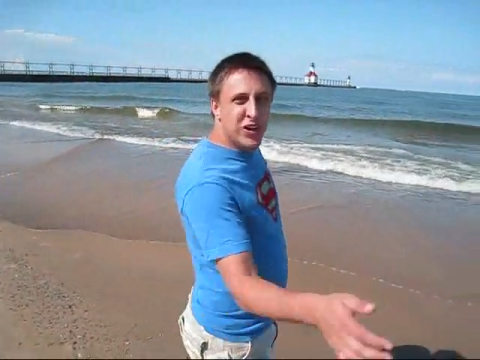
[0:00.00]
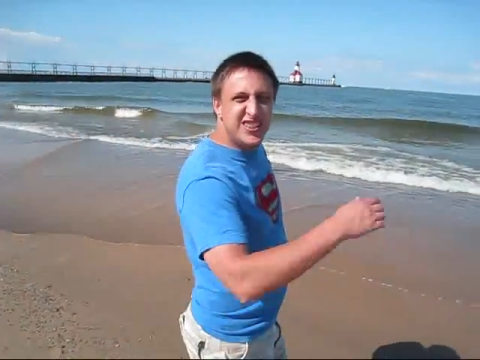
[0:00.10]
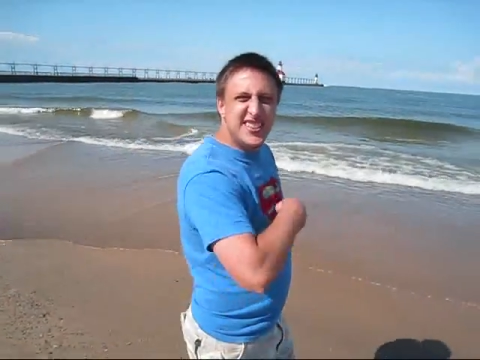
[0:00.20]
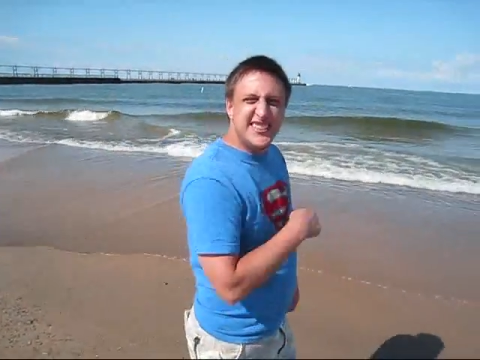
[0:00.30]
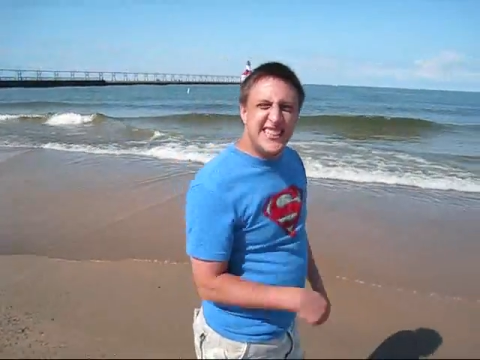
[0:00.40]

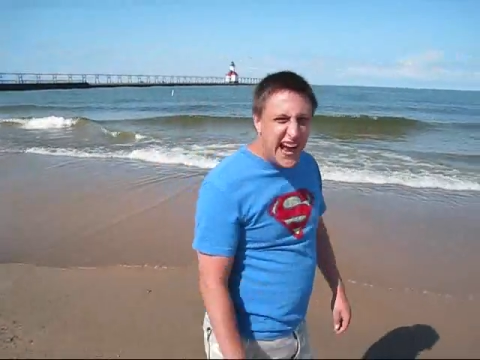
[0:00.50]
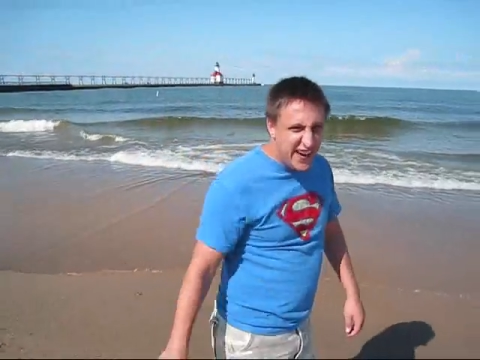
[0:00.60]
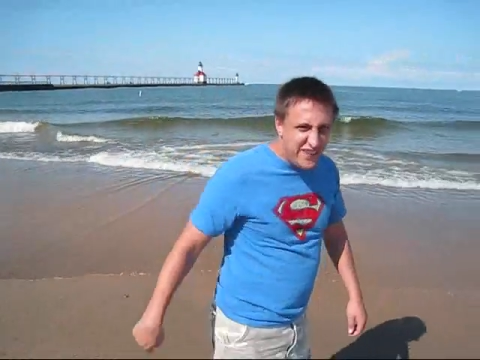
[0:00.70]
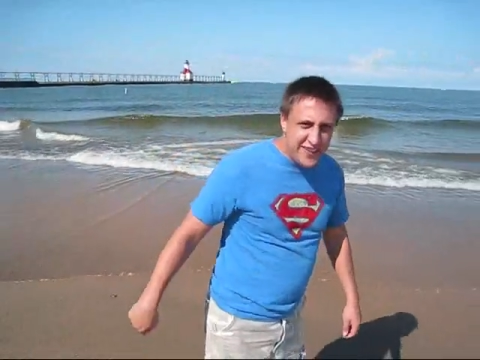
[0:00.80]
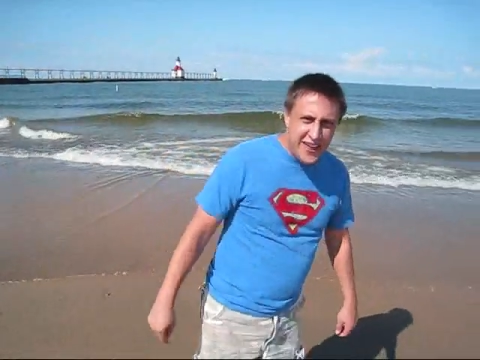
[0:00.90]
risked his
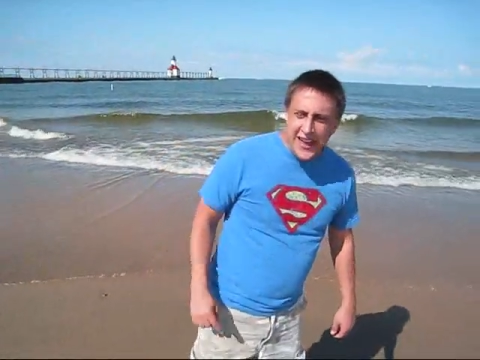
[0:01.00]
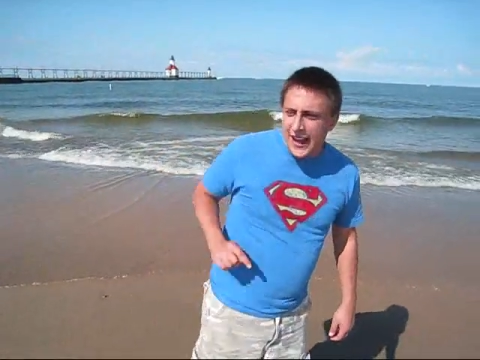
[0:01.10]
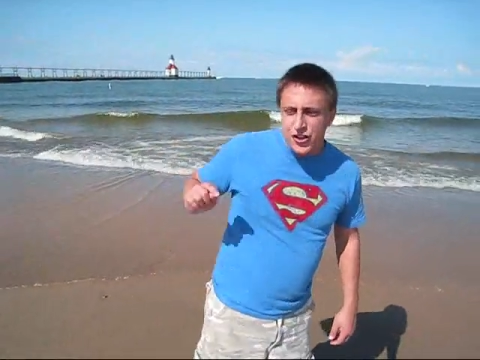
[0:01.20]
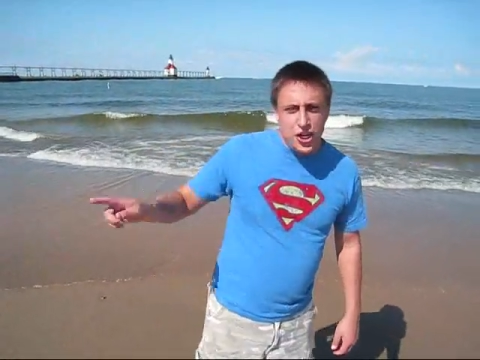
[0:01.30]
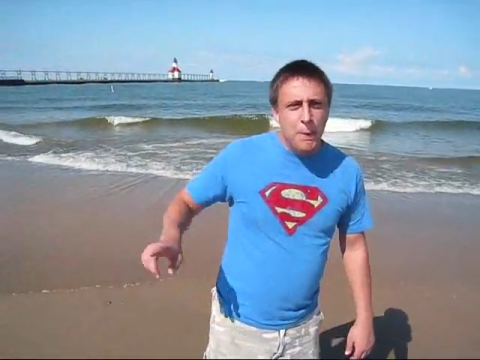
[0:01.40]
life
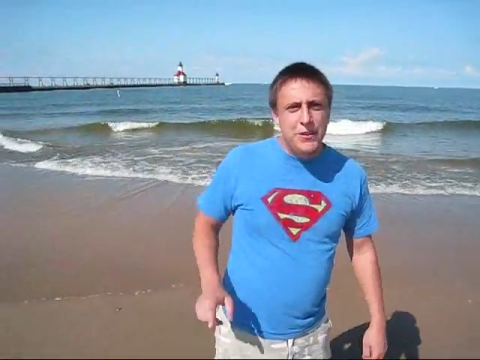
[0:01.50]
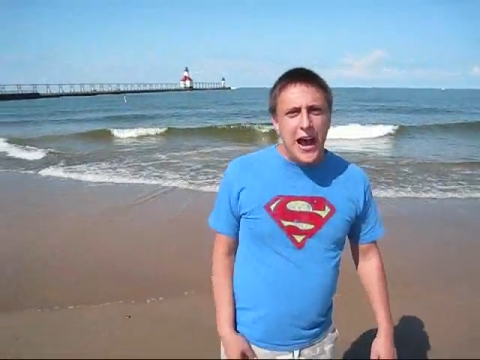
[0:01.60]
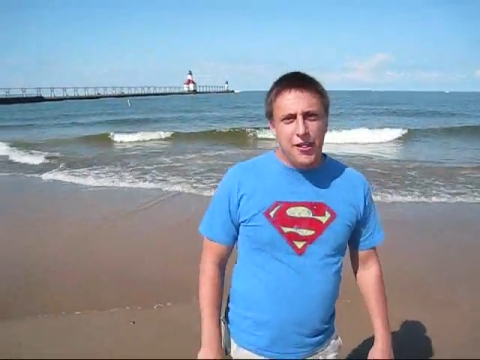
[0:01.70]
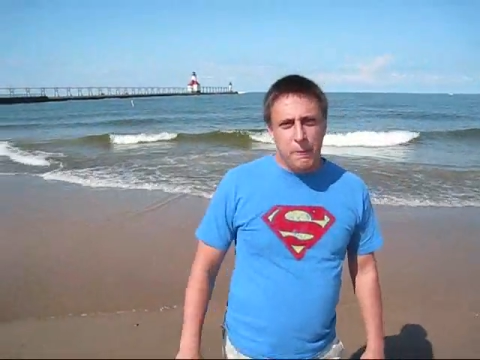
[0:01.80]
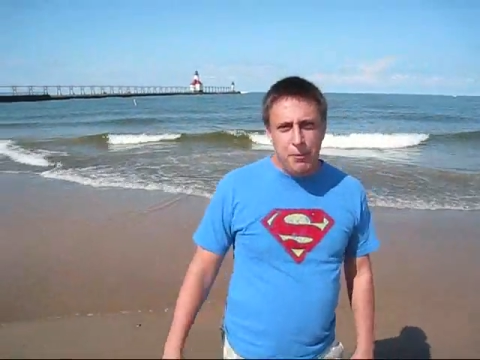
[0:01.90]
and jumped
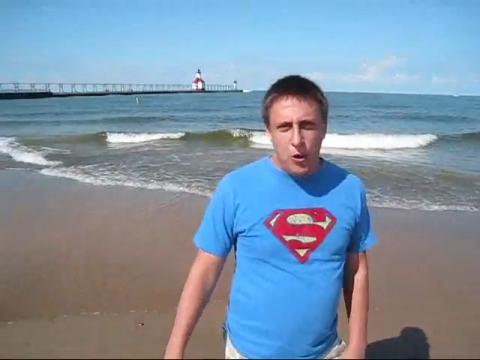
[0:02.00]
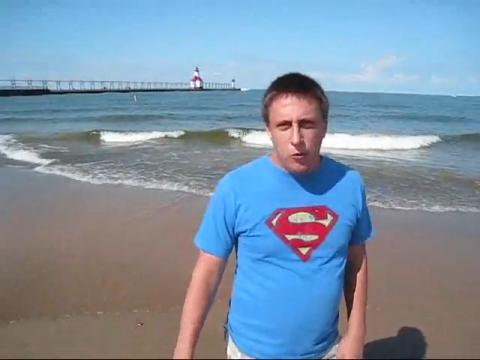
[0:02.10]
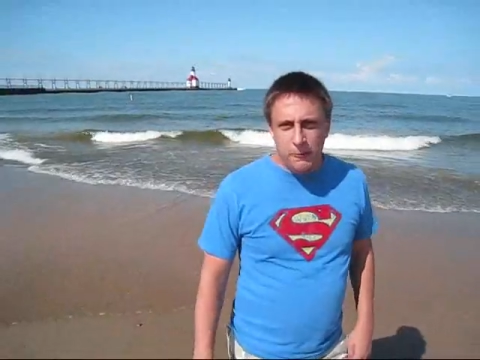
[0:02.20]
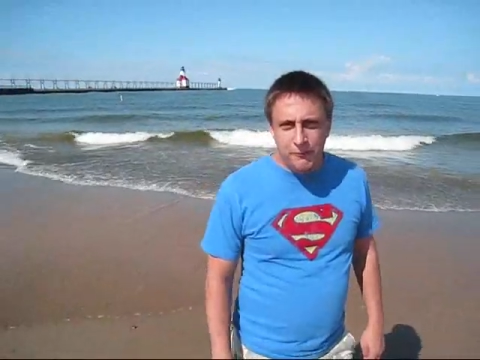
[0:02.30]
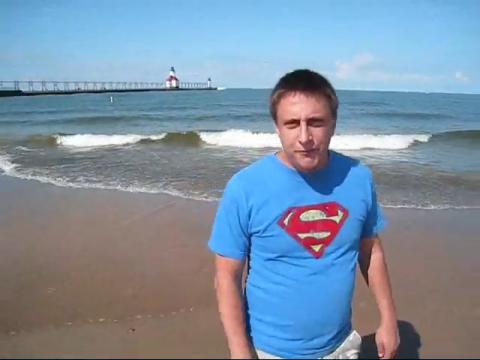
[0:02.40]
out of the boat
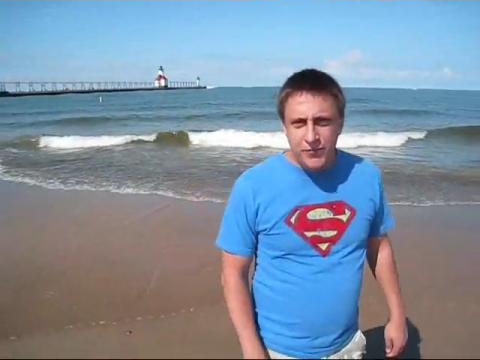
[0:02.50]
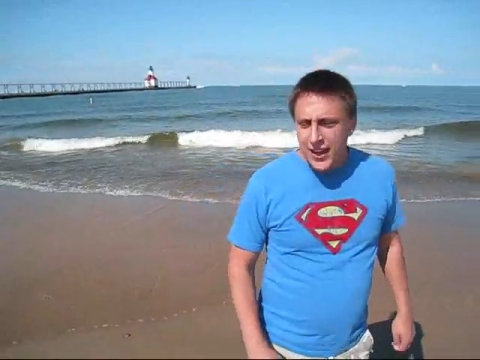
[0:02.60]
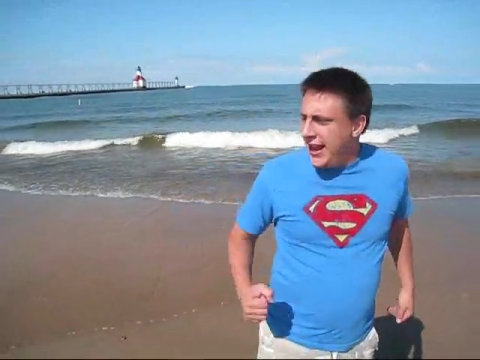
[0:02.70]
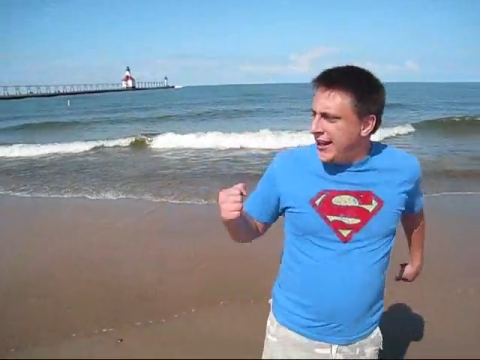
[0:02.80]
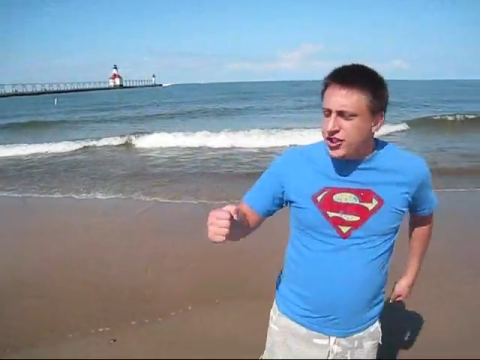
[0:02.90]

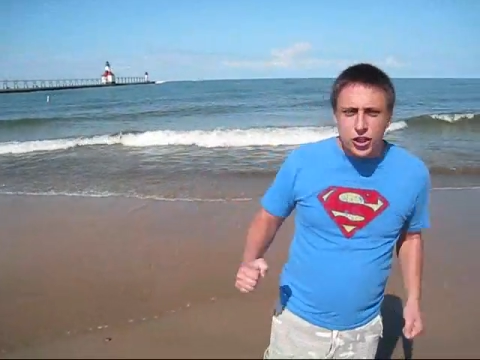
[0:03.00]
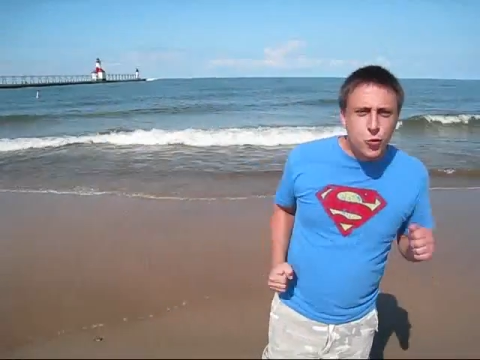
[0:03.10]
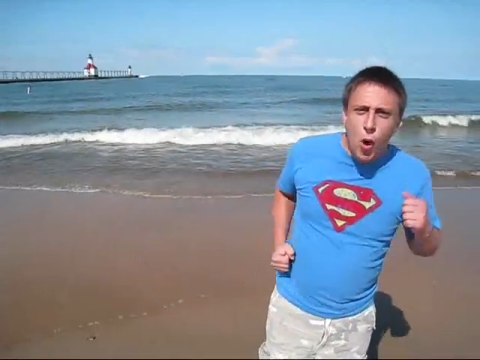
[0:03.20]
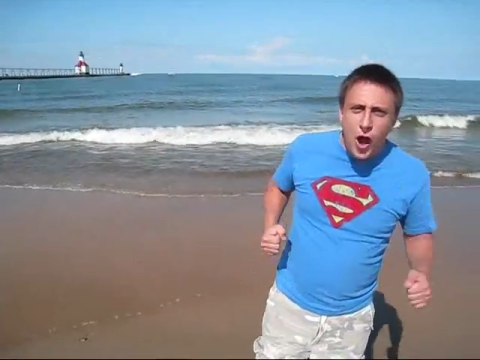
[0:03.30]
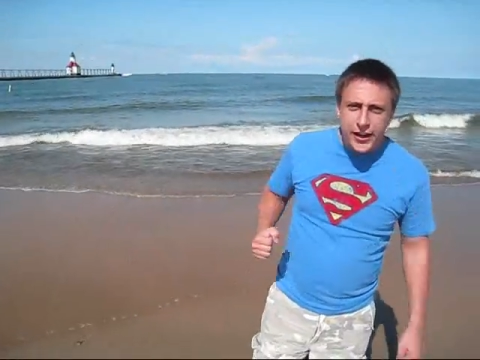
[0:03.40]
and
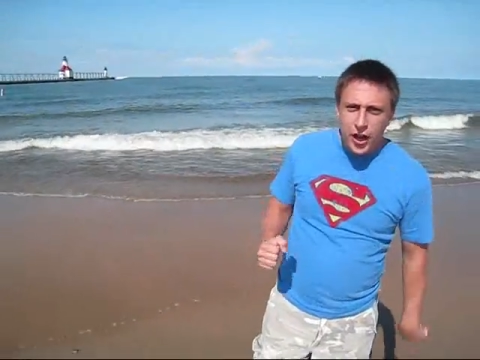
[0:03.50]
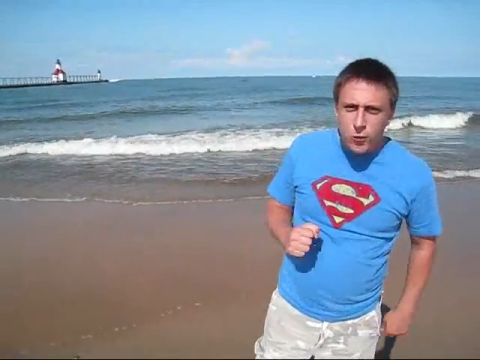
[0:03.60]
starts walking